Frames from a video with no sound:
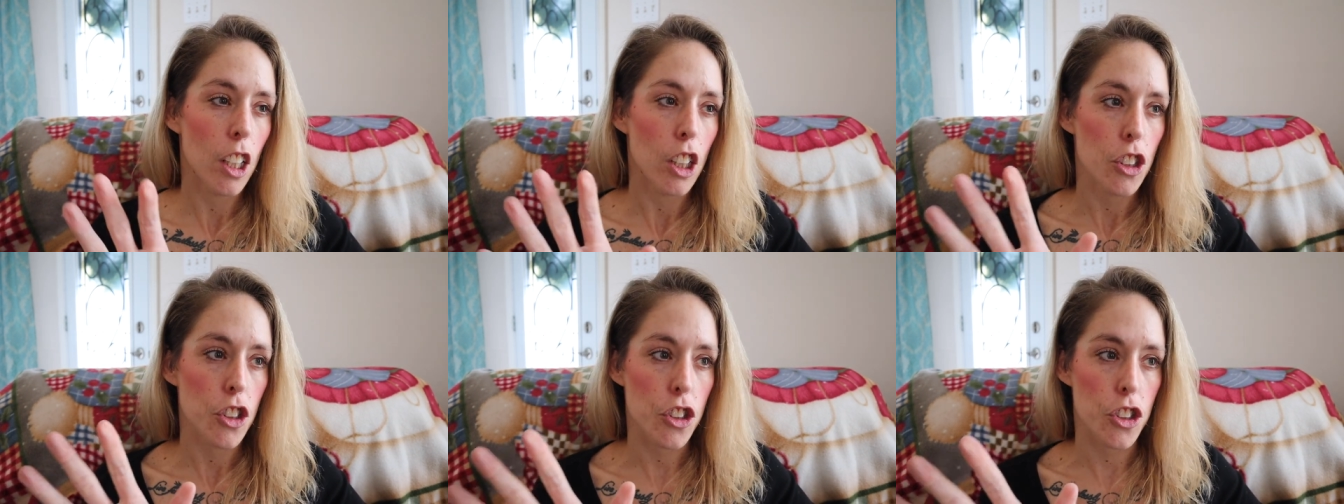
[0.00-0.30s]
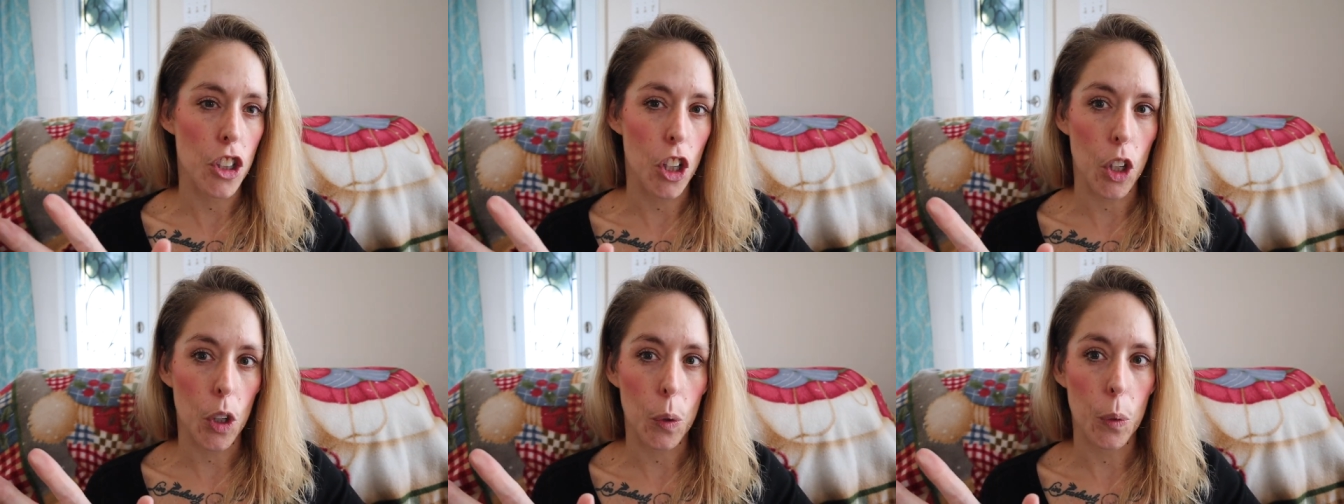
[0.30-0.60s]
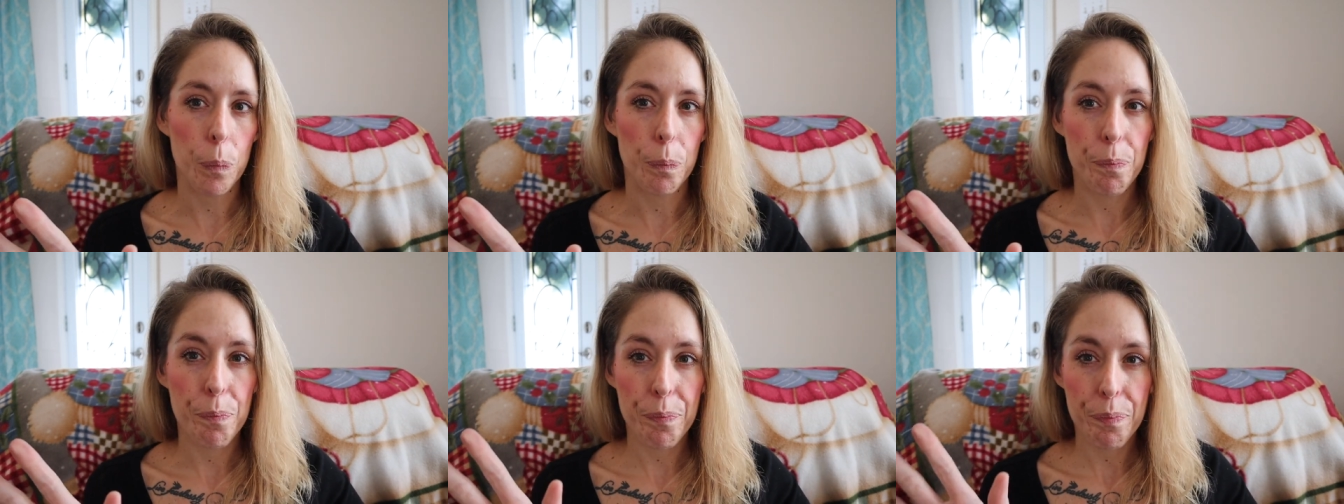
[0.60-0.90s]

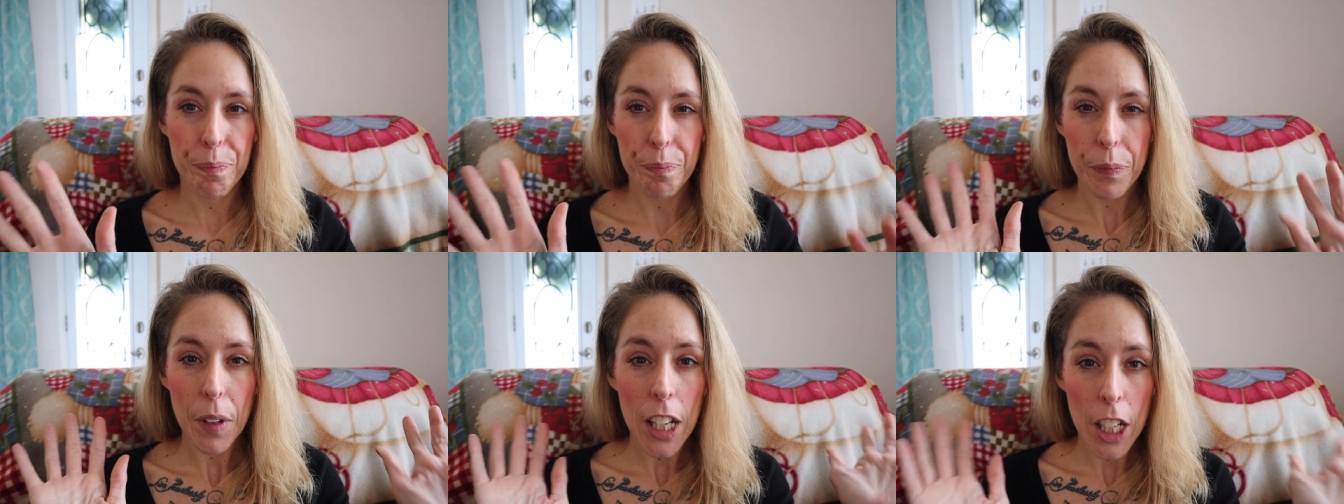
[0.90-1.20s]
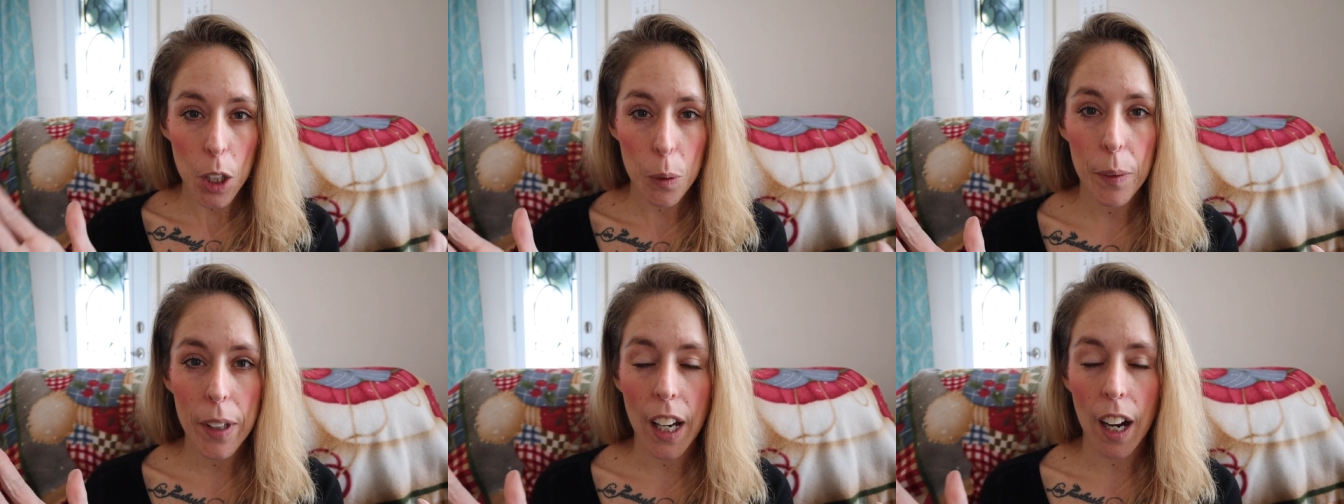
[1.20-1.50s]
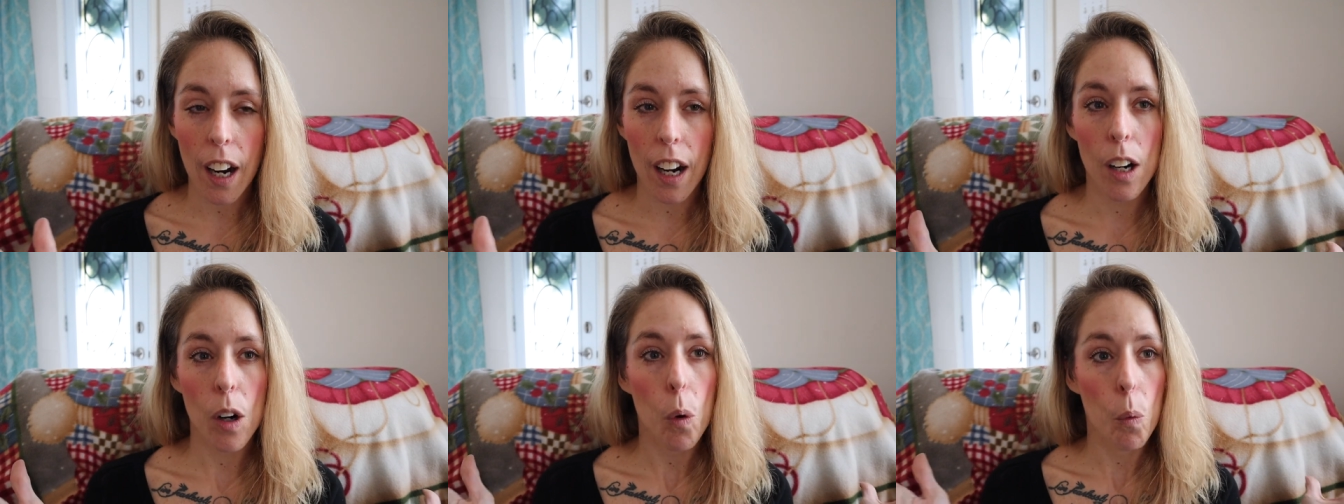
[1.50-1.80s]
So here we
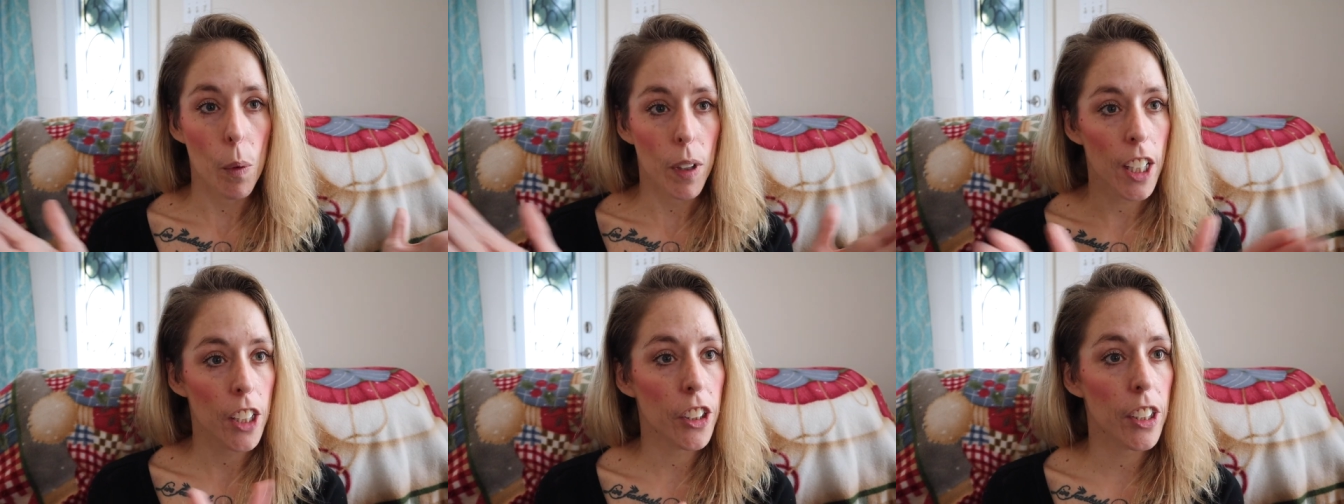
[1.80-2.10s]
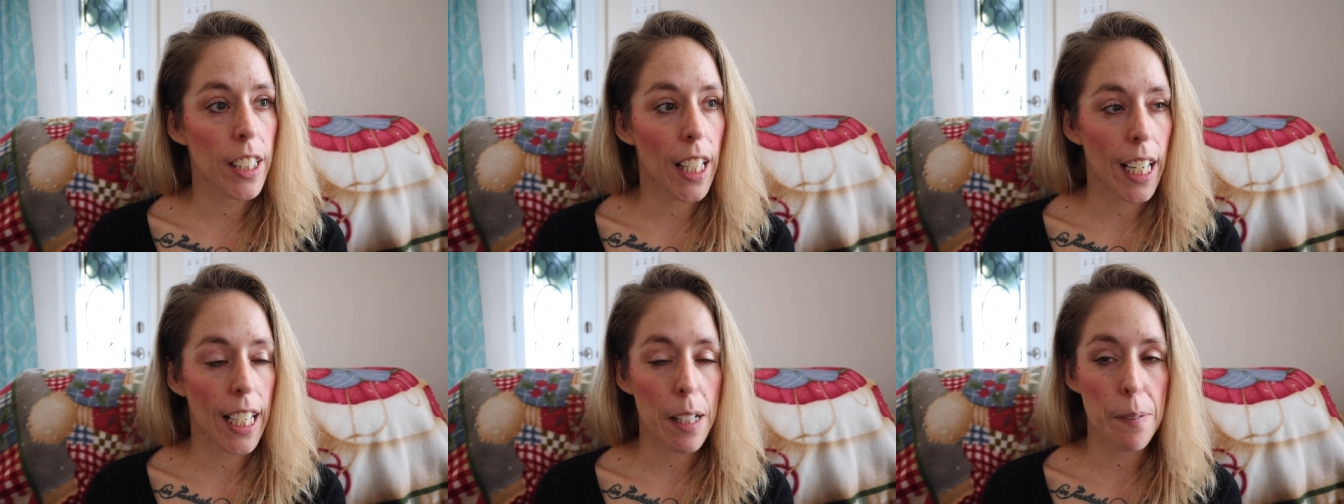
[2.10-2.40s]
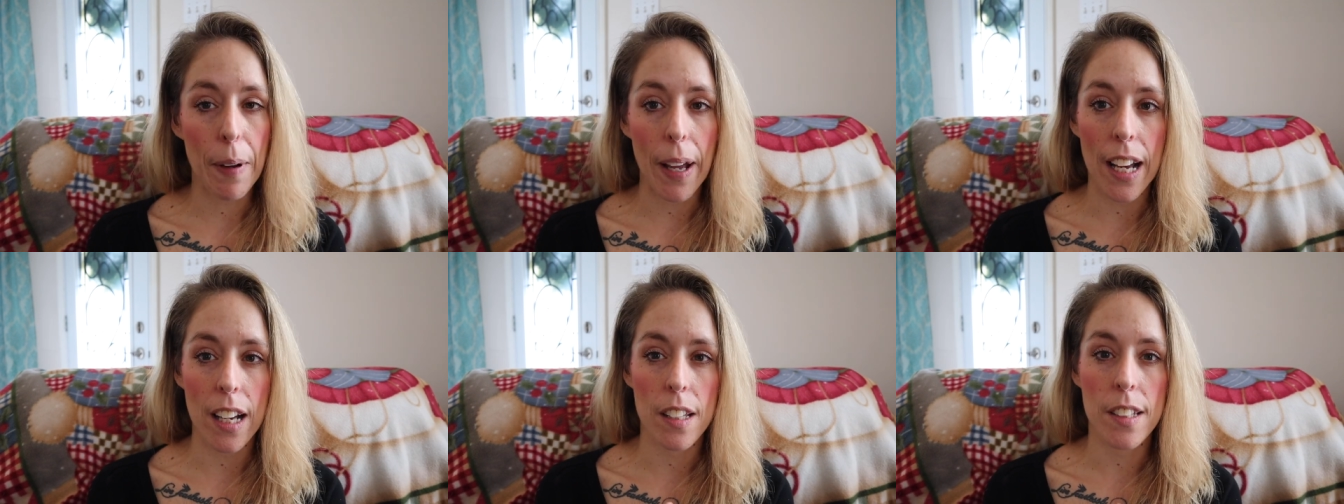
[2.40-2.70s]
are, one hundred ninety
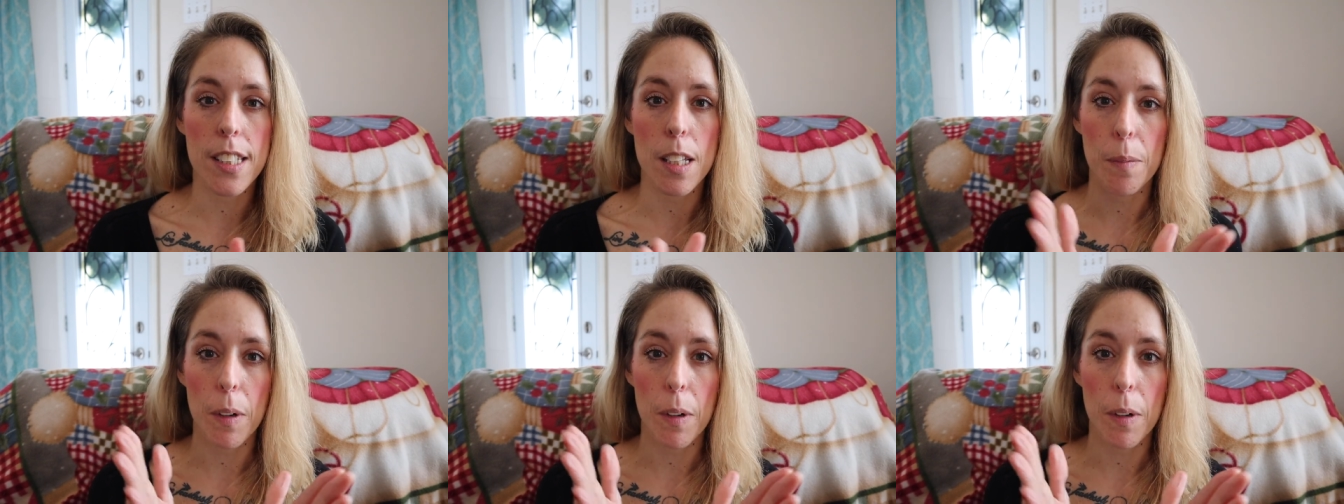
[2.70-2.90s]
pounds,